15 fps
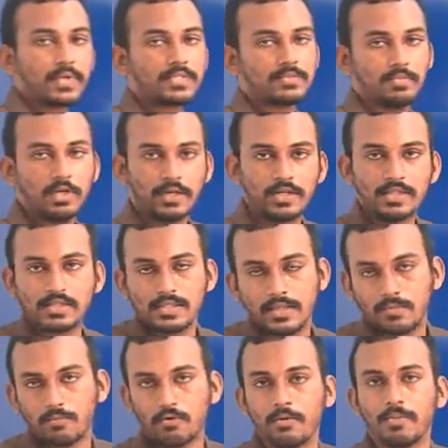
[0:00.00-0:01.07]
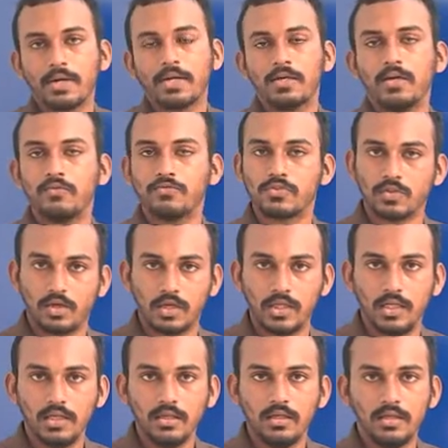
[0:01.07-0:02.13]
is a property of soil
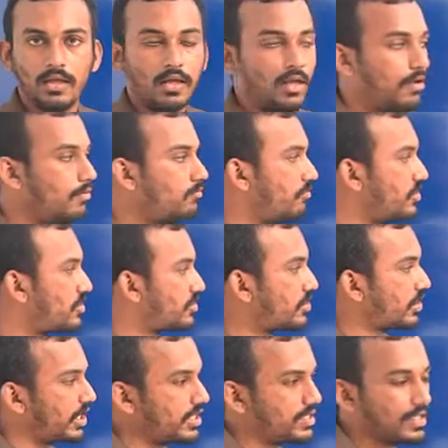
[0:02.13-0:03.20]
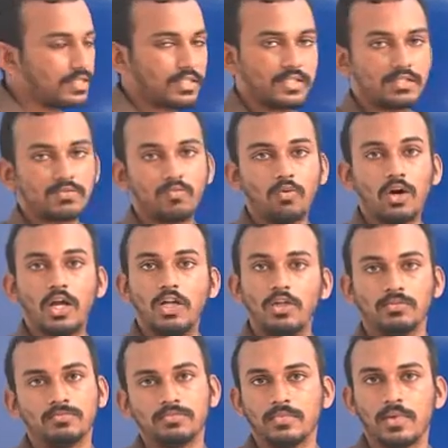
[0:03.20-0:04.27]
which changes its volume
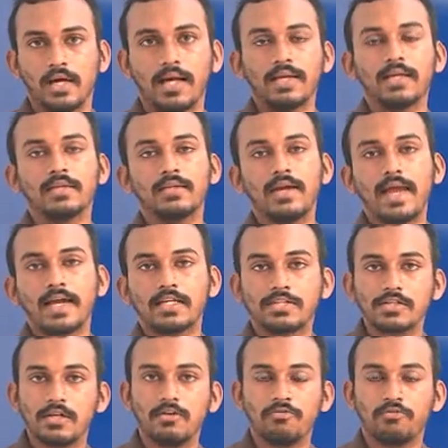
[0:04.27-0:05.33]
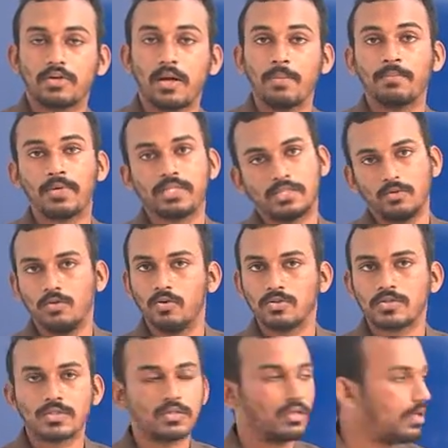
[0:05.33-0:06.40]
under the action of compressive loads.
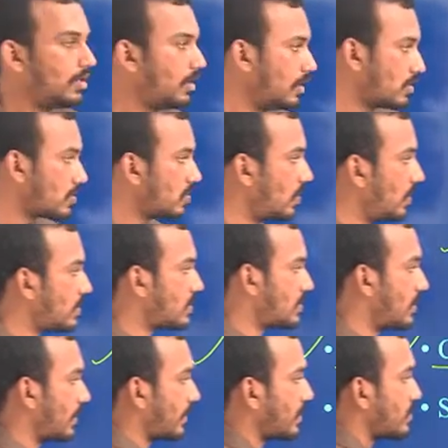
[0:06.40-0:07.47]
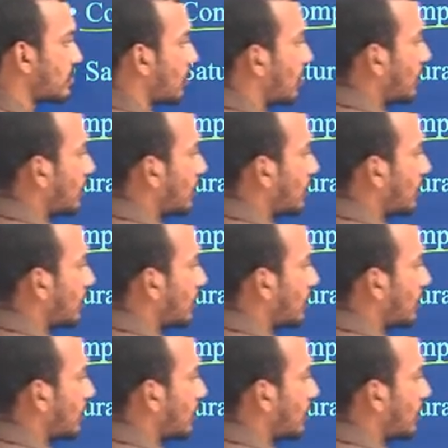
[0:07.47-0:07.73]
So let's take a soil.